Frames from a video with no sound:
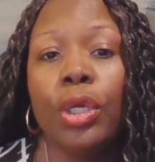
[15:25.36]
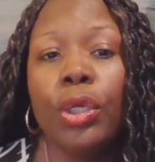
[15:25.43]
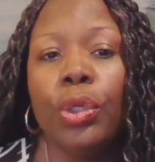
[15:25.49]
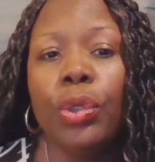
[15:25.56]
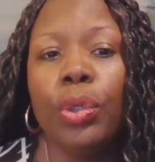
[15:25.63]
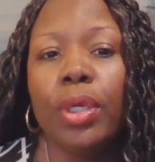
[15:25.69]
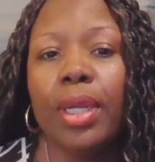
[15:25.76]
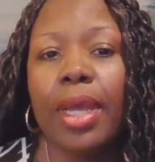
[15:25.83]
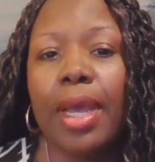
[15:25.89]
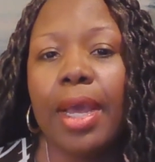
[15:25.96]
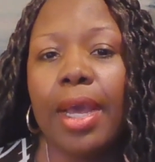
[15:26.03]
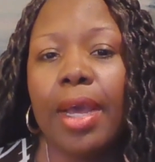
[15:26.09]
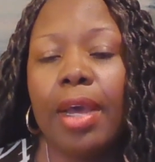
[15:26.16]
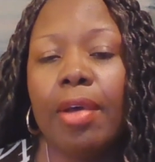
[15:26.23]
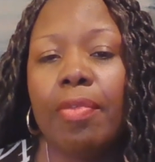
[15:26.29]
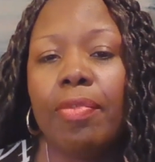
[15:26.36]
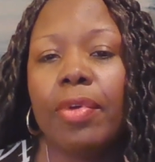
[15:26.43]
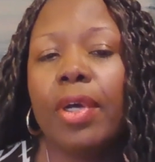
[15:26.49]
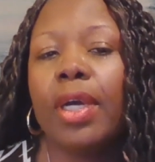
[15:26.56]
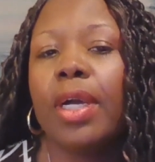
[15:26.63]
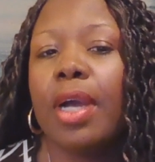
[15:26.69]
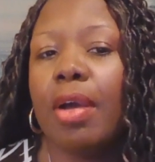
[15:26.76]
You could have
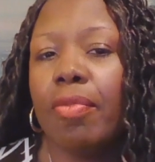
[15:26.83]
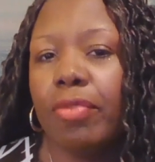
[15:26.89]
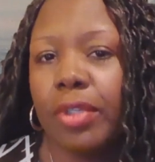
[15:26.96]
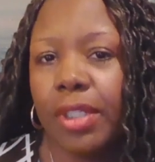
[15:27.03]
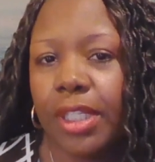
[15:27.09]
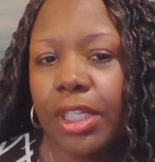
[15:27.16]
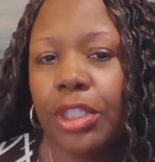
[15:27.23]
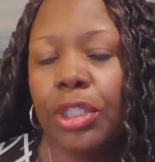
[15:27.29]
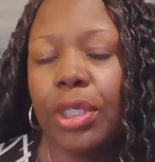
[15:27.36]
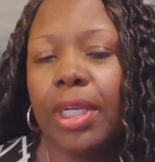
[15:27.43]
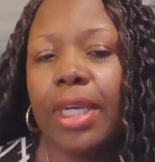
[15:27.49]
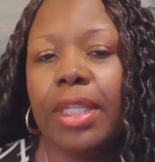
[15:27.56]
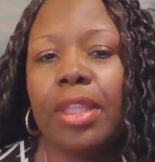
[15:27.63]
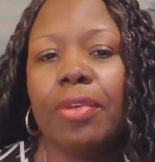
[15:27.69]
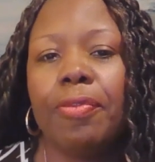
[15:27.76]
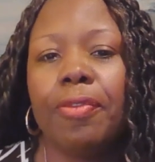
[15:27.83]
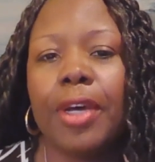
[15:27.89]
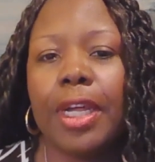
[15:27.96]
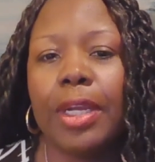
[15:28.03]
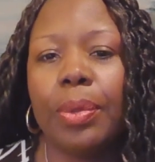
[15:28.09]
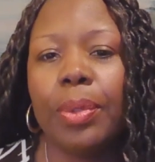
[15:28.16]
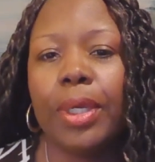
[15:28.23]
a conversation like the
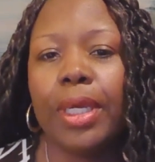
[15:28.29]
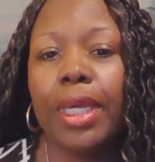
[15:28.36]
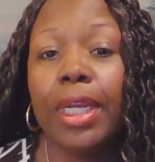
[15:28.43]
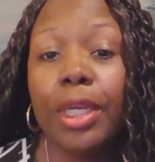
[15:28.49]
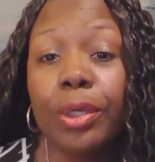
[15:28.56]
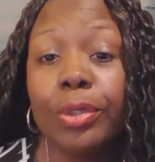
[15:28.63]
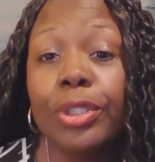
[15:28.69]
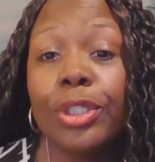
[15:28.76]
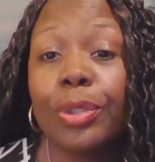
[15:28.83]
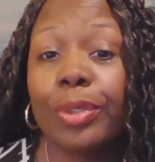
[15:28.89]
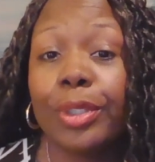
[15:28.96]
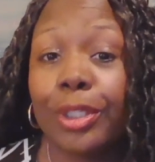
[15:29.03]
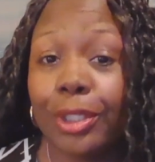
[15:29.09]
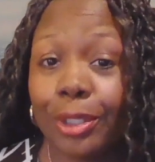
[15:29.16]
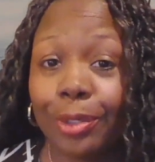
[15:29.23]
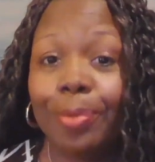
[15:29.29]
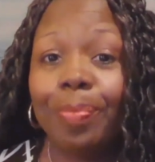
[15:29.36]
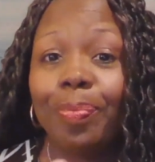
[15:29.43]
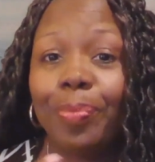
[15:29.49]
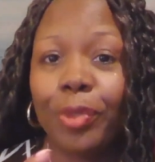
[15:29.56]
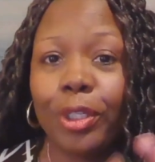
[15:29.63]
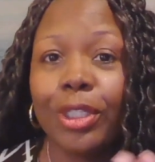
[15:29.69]
following. Hello, so and so.
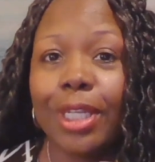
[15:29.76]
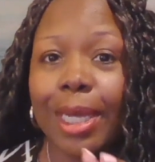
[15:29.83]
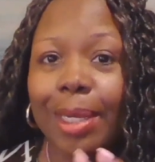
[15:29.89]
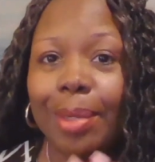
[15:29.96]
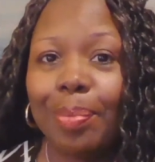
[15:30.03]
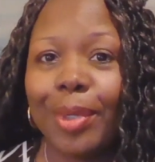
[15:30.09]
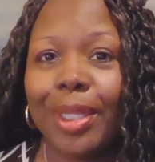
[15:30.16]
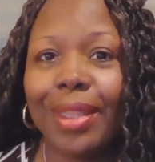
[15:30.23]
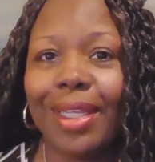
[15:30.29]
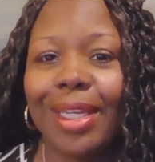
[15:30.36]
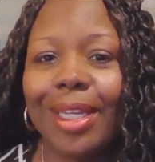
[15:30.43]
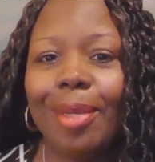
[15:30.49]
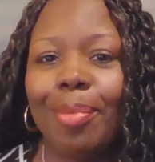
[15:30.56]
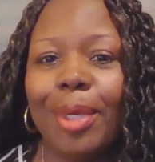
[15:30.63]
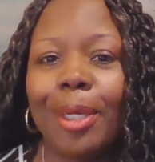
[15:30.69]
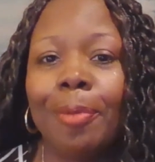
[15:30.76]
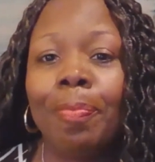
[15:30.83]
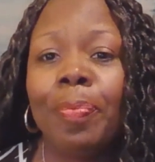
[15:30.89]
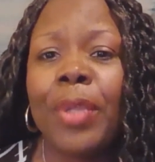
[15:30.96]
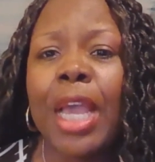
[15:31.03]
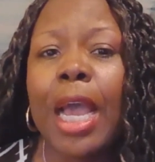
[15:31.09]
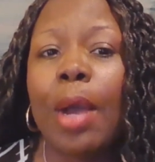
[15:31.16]
You're typing the email.
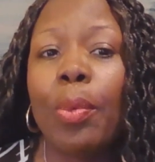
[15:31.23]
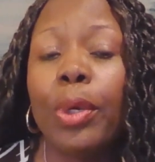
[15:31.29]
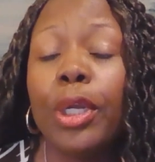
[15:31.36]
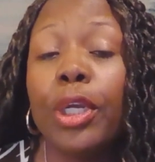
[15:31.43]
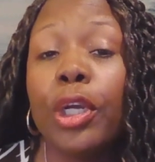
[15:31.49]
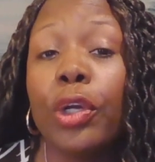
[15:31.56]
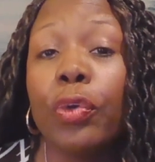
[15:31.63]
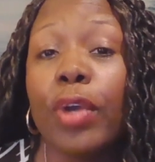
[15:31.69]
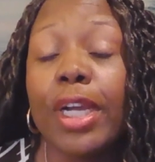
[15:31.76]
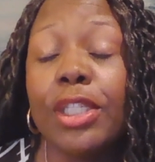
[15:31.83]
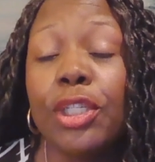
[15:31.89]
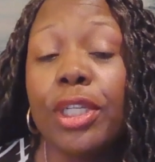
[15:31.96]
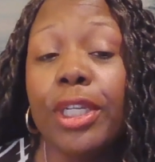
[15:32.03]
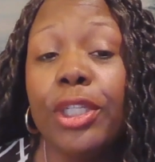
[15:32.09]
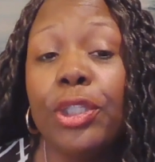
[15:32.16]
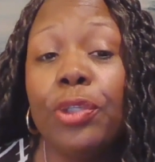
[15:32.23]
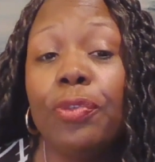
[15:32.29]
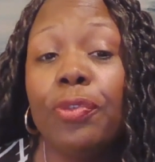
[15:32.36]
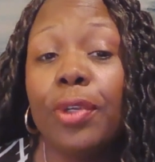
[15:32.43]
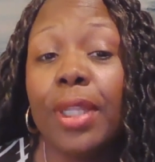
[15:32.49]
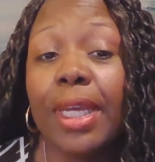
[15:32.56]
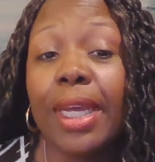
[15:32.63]
I want to congratulate you
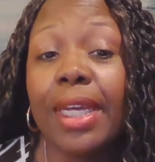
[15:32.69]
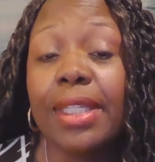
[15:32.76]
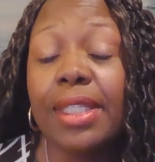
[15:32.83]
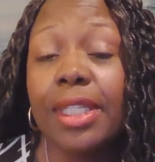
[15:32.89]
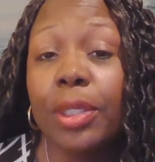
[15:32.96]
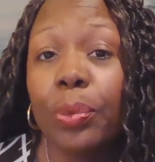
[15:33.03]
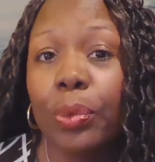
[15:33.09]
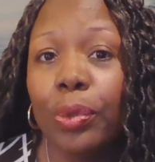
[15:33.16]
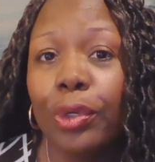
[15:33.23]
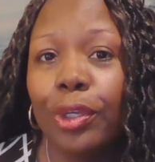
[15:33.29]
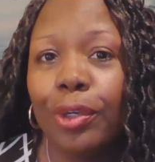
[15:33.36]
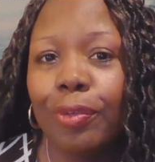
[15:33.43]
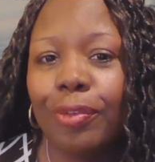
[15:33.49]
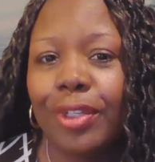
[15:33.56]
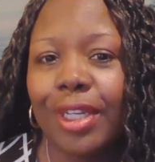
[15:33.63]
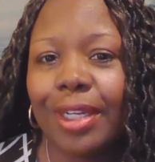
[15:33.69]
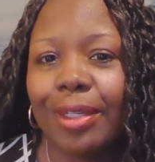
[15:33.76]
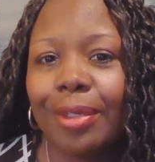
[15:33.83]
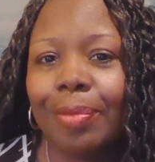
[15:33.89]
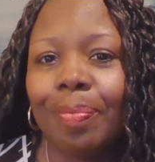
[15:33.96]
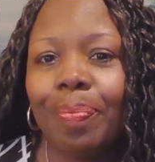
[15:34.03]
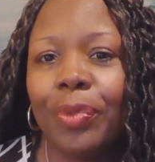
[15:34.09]
for the excellent work you've done.
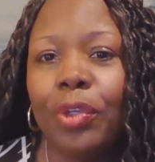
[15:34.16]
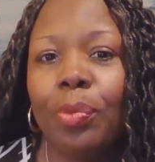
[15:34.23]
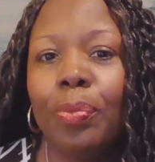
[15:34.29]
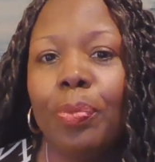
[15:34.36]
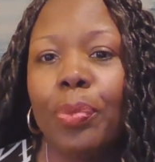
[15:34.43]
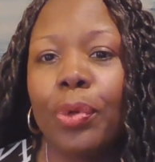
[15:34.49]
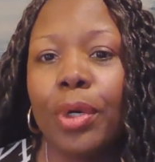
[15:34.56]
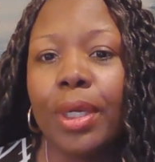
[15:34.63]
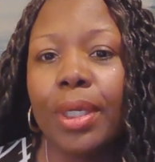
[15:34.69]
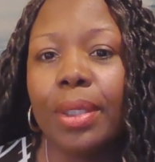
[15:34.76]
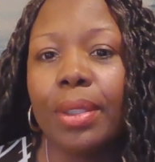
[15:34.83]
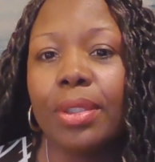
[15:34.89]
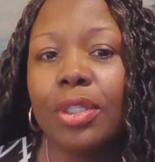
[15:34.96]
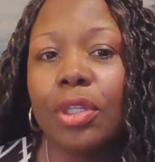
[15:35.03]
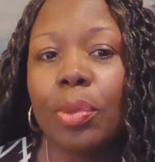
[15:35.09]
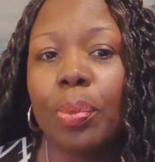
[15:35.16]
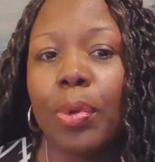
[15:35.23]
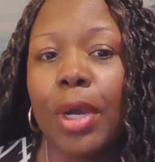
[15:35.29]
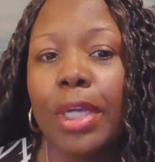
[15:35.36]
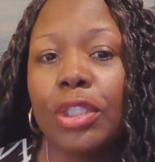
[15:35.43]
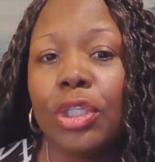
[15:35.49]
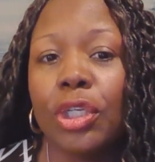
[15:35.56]
You brought to the
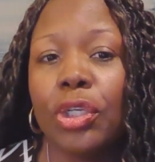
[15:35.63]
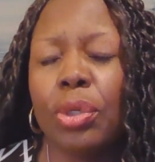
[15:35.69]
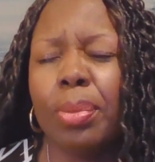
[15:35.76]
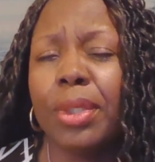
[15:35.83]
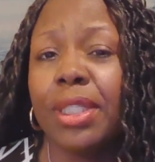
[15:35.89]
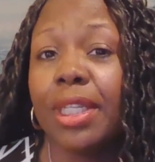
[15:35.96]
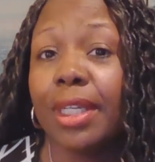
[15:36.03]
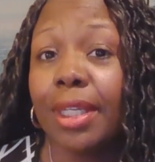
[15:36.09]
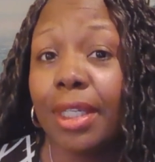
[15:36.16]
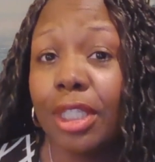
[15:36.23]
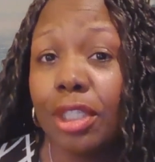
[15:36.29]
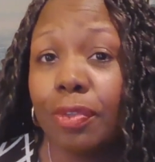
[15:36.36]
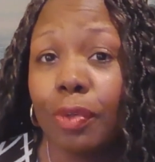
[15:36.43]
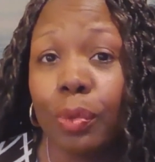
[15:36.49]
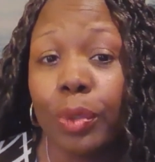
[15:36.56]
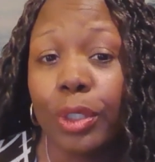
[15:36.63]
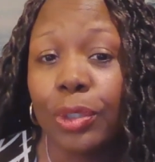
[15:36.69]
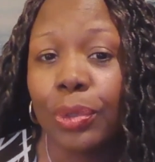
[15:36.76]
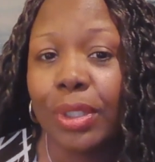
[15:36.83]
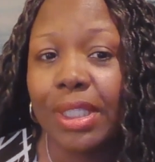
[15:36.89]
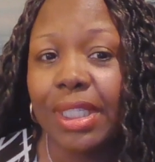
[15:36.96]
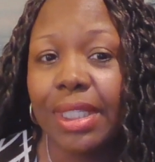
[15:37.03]
project your meticulous focus
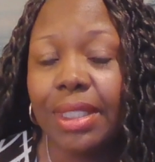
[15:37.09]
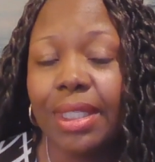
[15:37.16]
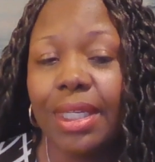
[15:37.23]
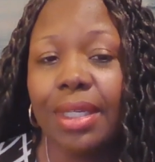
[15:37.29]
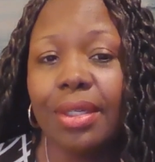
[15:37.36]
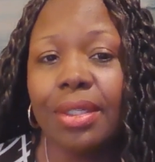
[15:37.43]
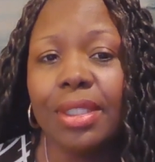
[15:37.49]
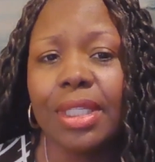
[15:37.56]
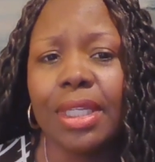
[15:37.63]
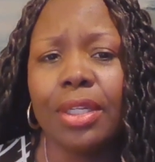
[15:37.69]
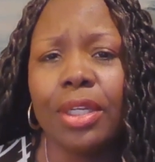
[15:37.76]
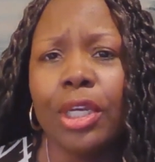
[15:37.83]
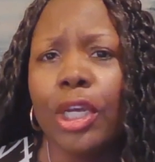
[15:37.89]
on details, and